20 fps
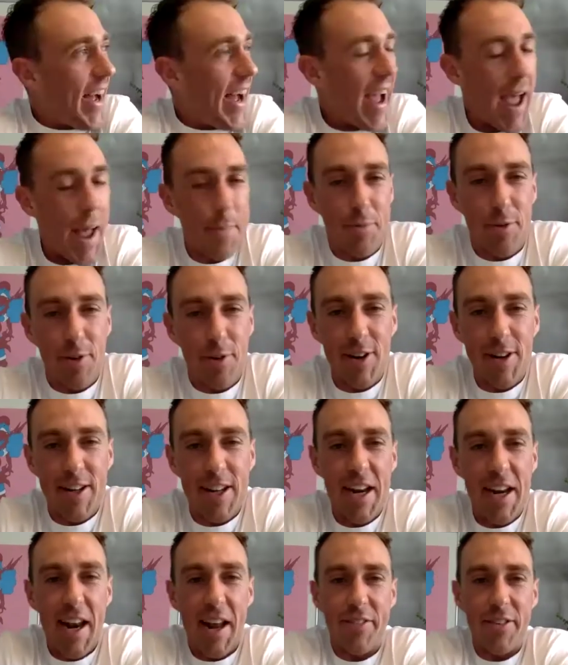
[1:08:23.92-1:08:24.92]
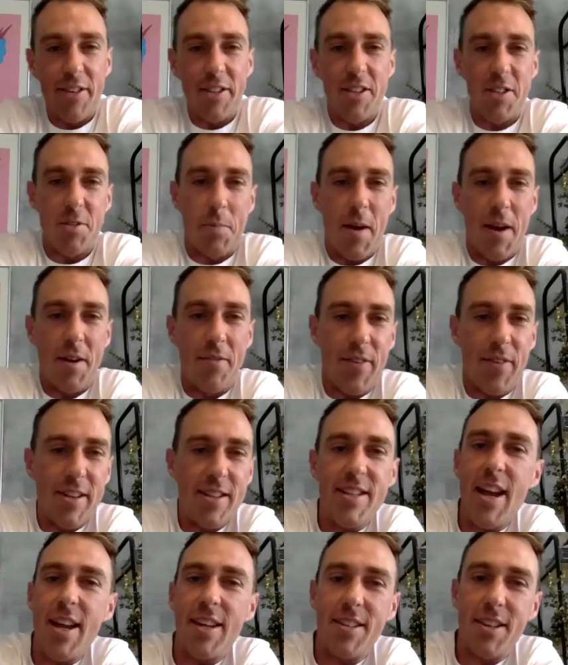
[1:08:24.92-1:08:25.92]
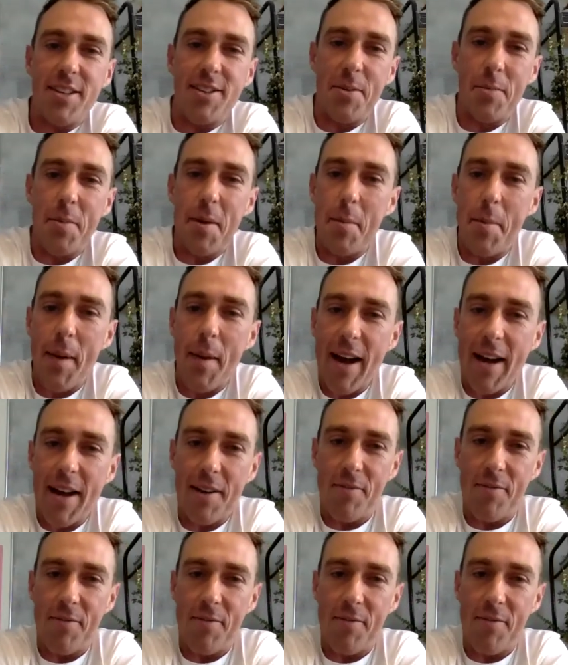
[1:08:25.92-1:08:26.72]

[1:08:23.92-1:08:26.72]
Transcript: Absolutely love it. It's been fantastic to be back.